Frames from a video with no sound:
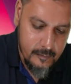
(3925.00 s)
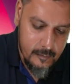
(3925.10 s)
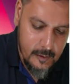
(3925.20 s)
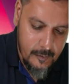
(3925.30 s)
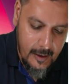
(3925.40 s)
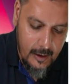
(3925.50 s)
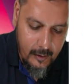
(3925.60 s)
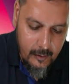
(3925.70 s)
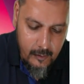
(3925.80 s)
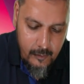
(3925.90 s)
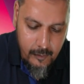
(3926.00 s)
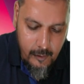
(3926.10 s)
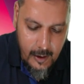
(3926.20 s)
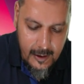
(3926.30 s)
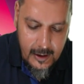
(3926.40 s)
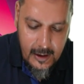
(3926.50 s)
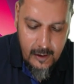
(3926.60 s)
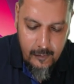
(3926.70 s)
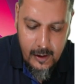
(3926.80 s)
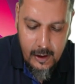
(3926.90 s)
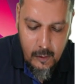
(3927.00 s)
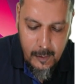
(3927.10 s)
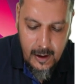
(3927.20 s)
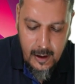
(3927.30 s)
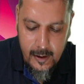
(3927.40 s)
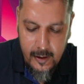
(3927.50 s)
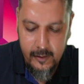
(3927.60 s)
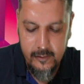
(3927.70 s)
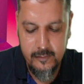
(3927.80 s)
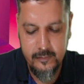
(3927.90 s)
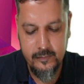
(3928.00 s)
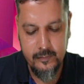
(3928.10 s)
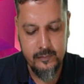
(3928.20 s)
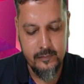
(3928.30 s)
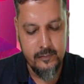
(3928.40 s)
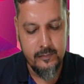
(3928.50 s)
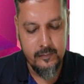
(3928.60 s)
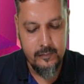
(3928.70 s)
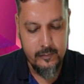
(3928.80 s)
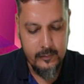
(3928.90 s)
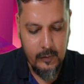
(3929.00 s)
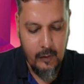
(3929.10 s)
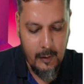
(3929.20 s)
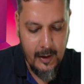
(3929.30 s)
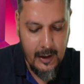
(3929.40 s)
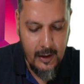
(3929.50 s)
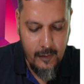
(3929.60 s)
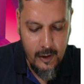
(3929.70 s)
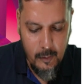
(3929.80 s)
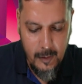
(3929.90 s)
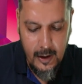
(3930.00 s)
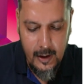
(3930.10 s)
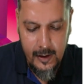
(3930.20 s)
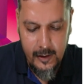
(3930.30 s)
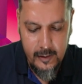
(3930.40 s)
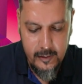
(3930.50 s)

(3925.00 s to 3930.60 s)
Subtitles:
Wait. For an event to be held in? For an event to be held in?